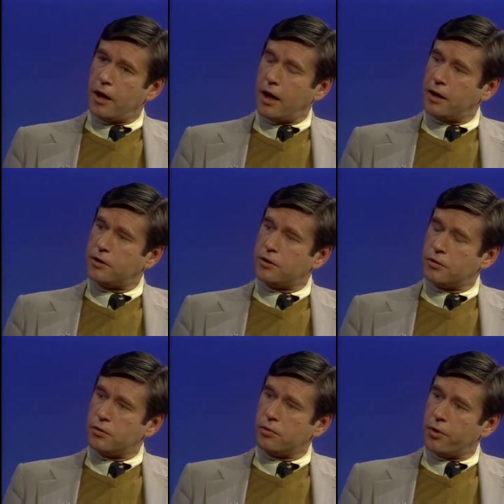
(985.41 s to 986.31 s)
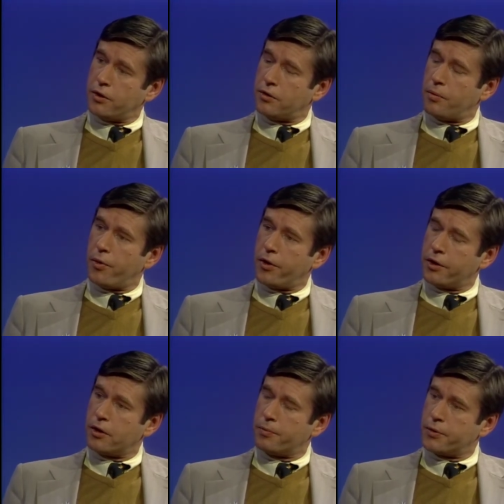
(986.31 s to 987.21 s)
had to do with the
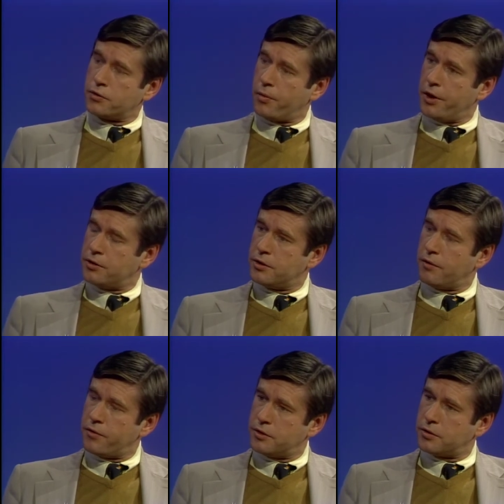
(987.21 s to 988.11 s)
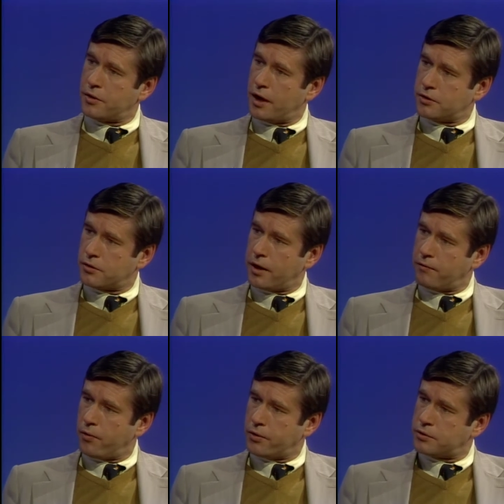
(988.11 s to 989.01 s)
political persuasion of this or that strike
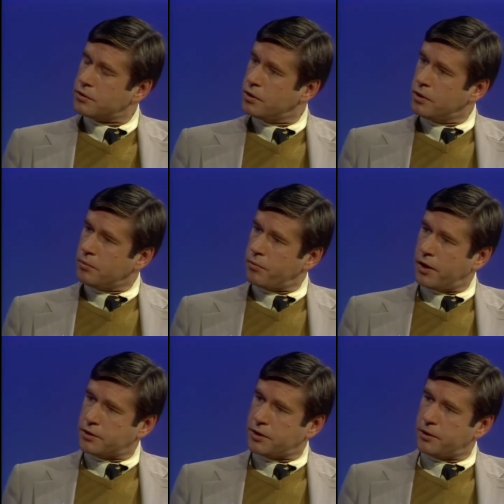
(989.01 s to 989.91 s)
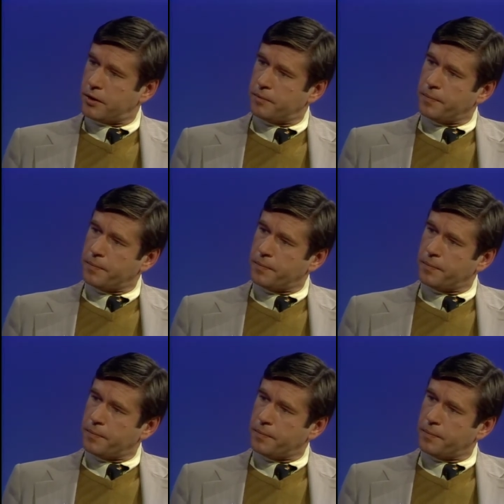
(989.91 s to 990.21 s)
force prosecutor.